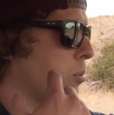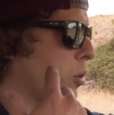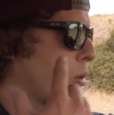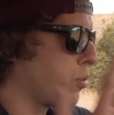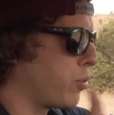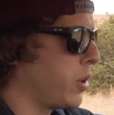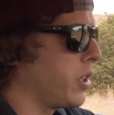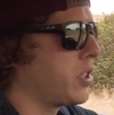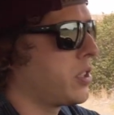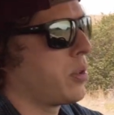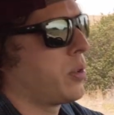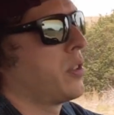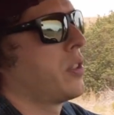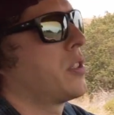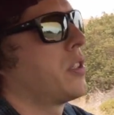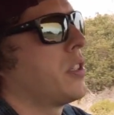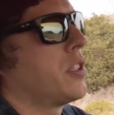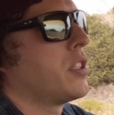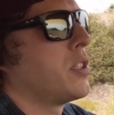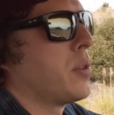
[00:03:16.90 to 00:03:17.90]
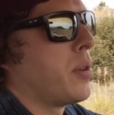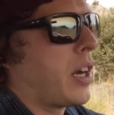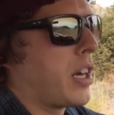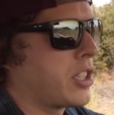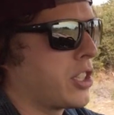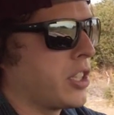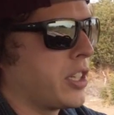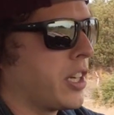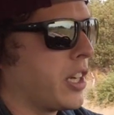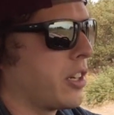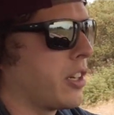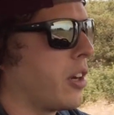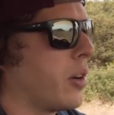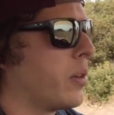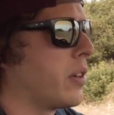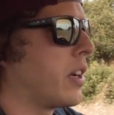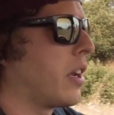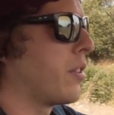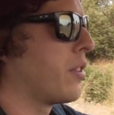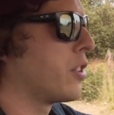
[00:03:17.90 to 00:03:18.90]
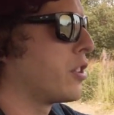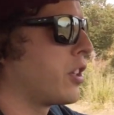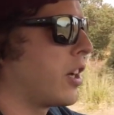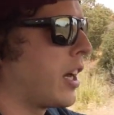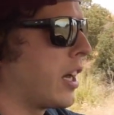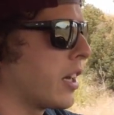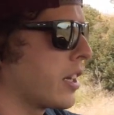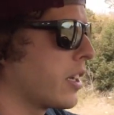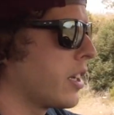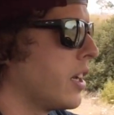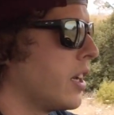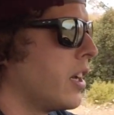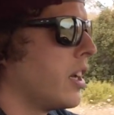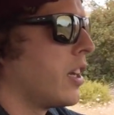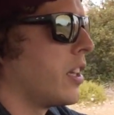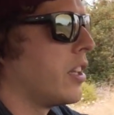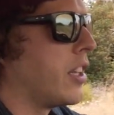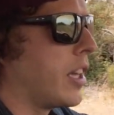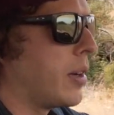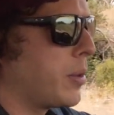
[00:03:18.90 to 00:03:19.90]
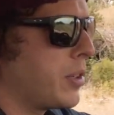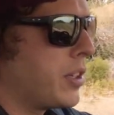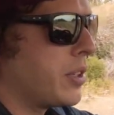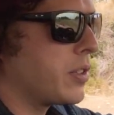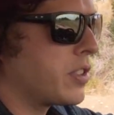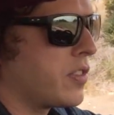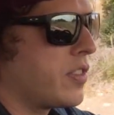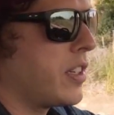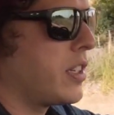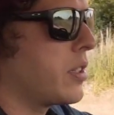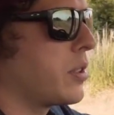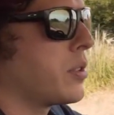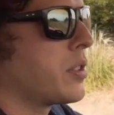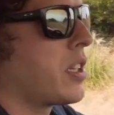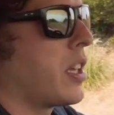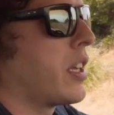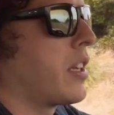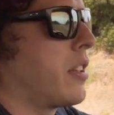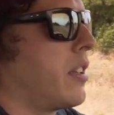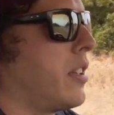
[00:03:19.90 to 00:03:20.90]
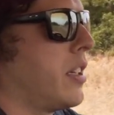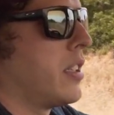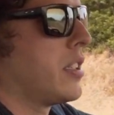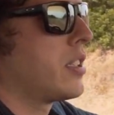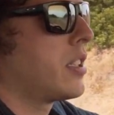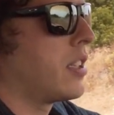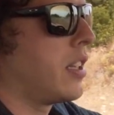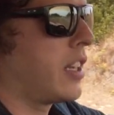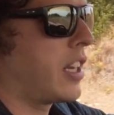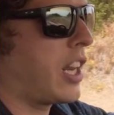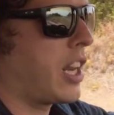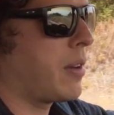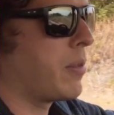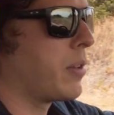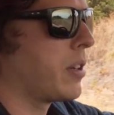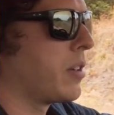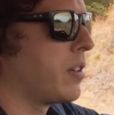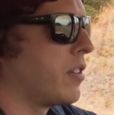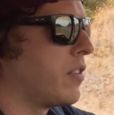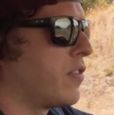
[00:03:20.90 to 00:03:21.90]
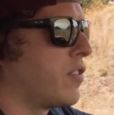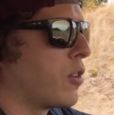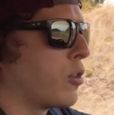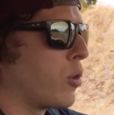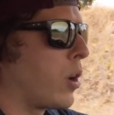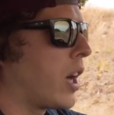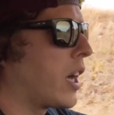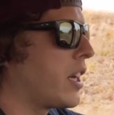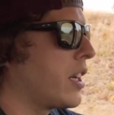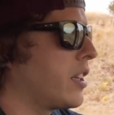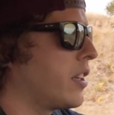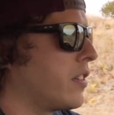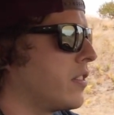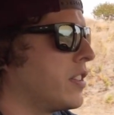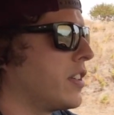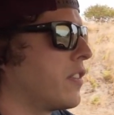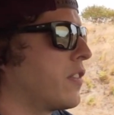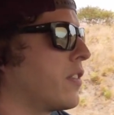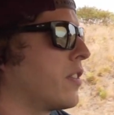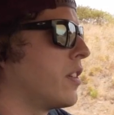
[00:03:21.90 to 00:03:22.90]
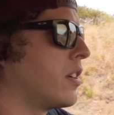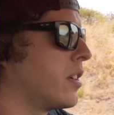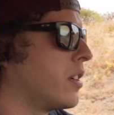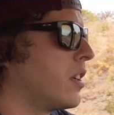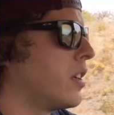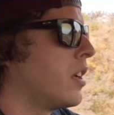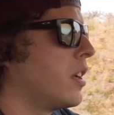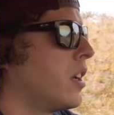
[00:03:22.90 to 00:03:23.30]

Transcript: more resources to actually get going down the track, they would use vehicles like this. They came in a variety of different